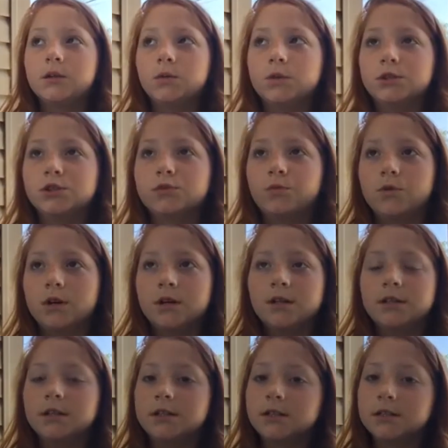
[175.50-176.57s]
which
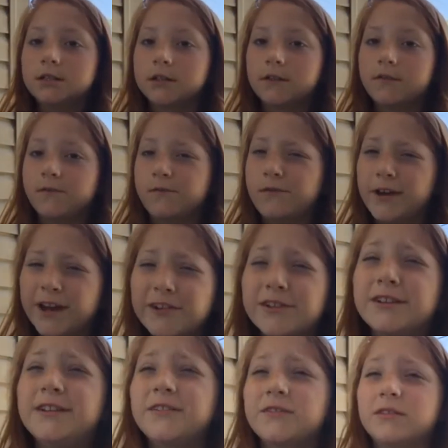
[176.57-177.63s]
was
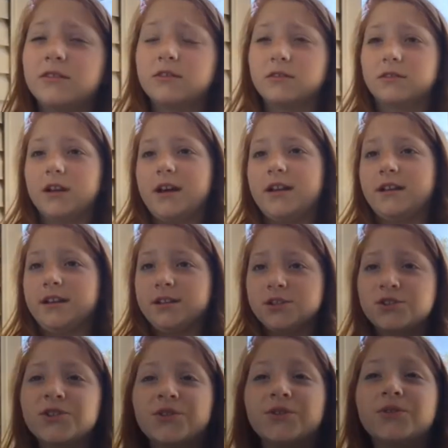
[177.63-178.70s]
very difficult at
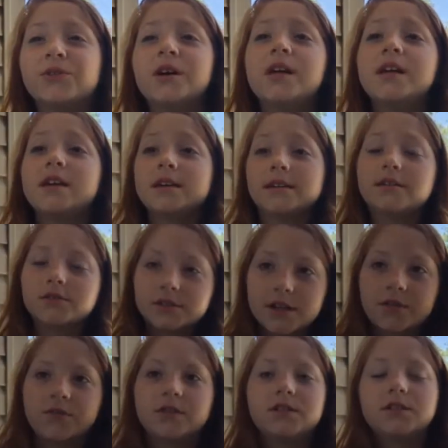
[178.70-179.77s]
age 2, and it was
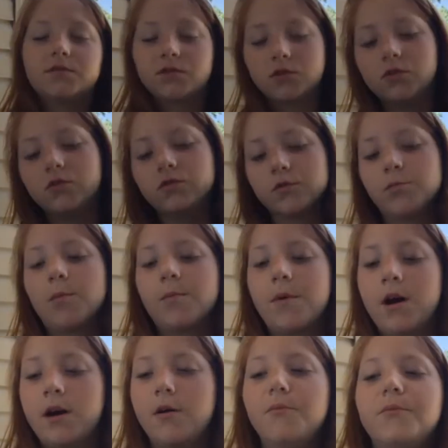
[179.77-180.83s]
definitely difficult for my
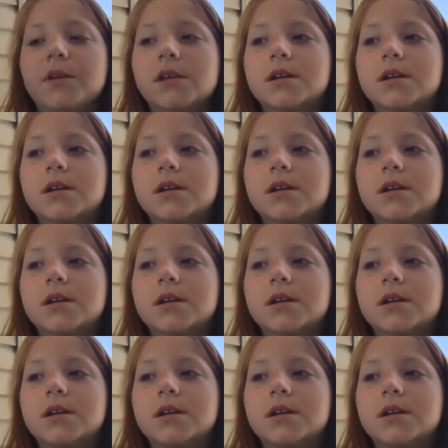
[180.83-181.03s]
mom